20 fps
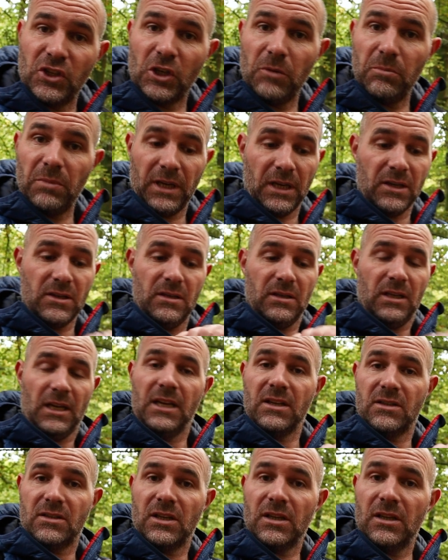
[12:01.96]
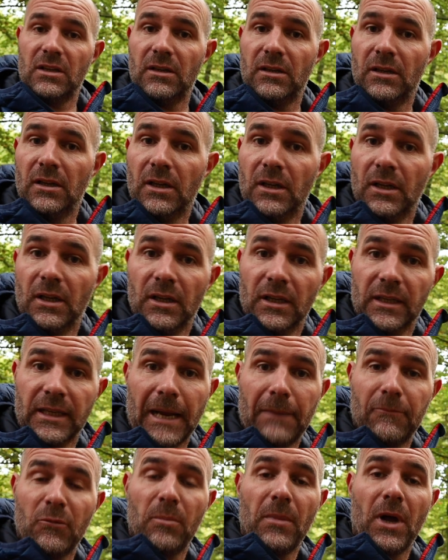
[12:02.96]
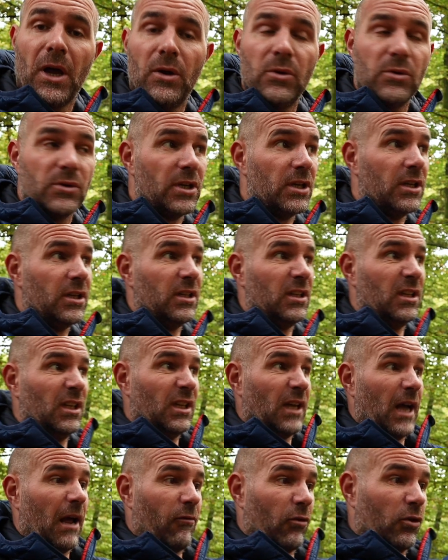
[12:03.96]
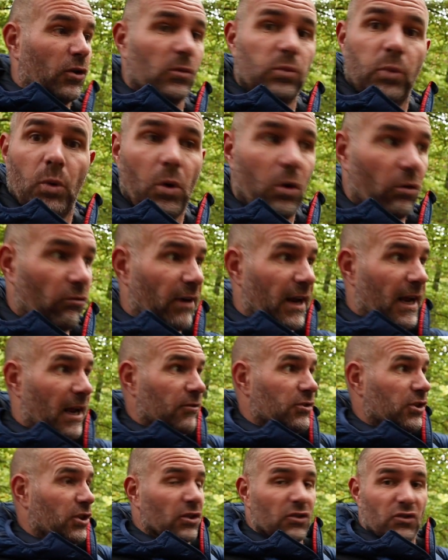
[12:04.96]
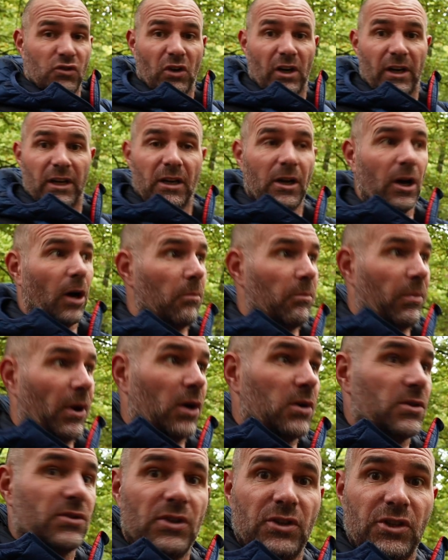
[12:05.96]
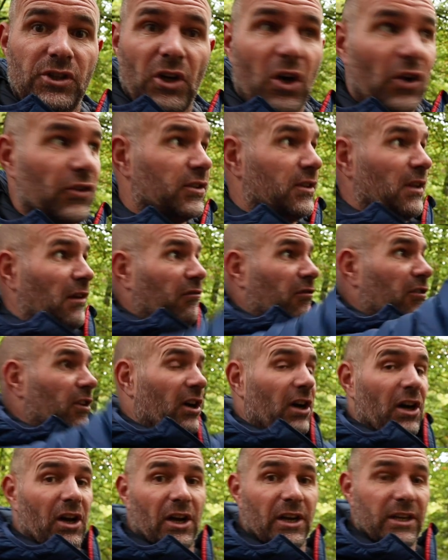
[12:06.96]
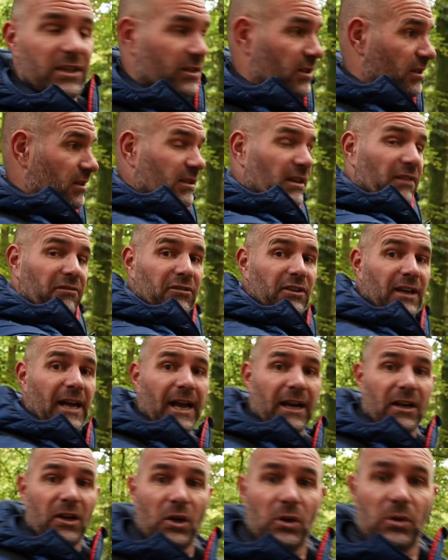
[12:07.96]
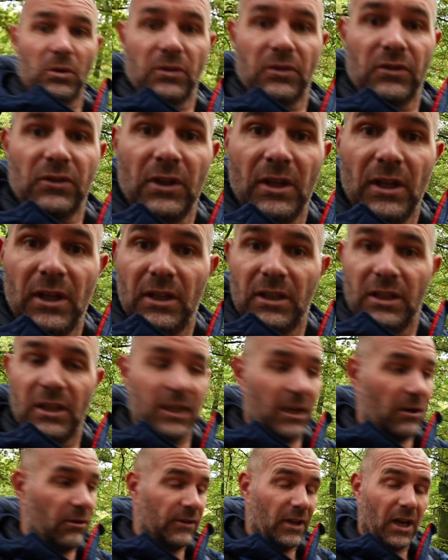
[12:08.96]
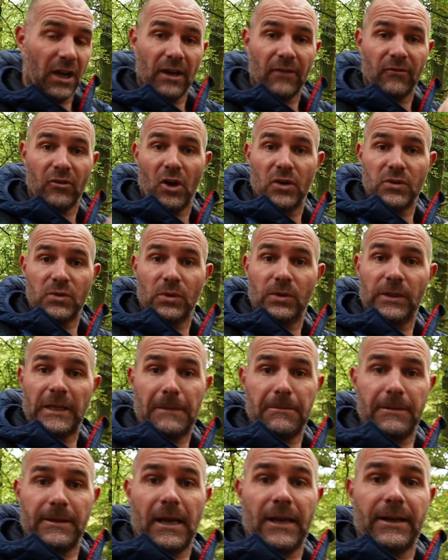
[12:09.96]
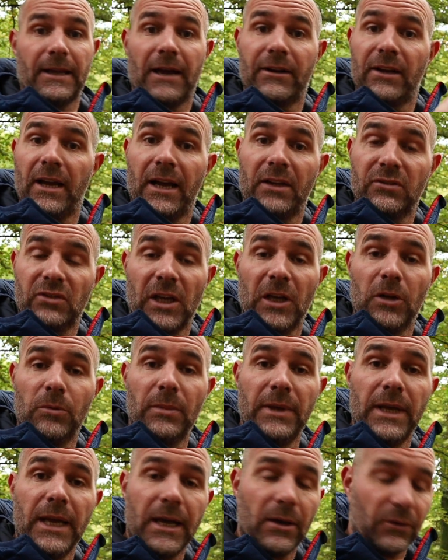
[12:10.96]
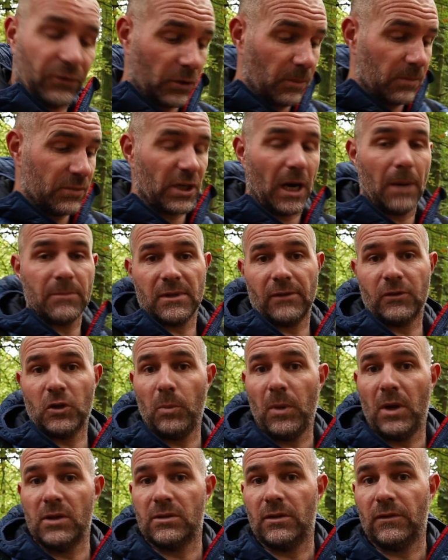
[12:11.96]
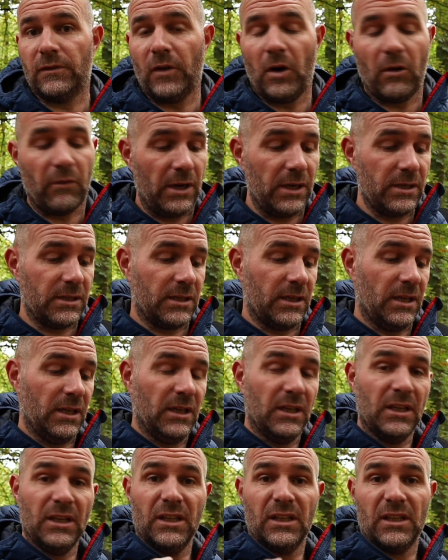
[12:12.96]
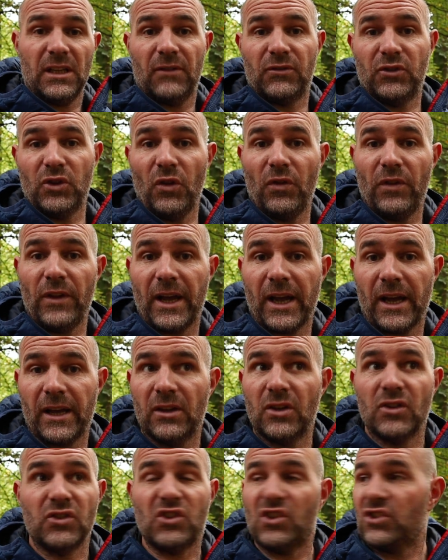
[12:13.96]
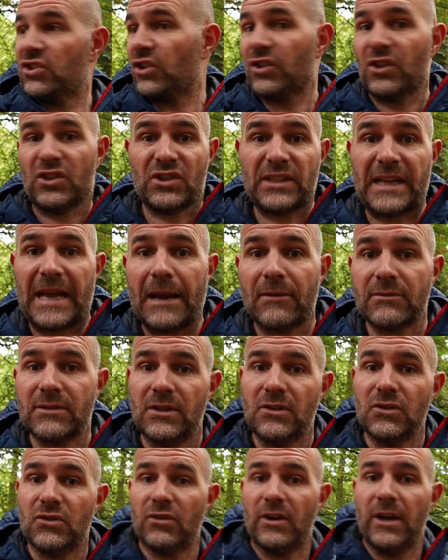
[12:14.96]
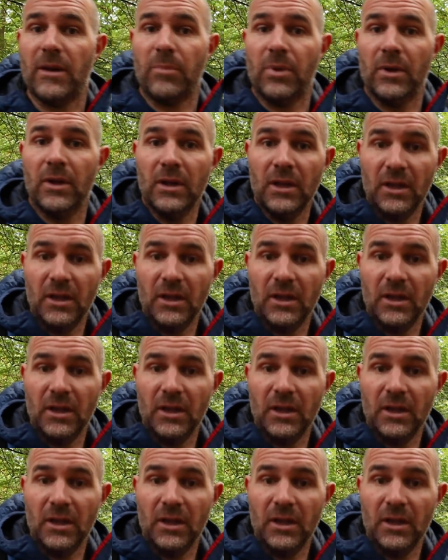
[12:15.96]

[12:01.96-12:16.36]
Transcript: you can be into your camera mode, have a good walk round, you can try and compose the shot, different heights, different angles, you know, and I've got into a good habit of that now, and it has helped me out. Sometimes I've come into the forest, I've done that just on a scouting trip,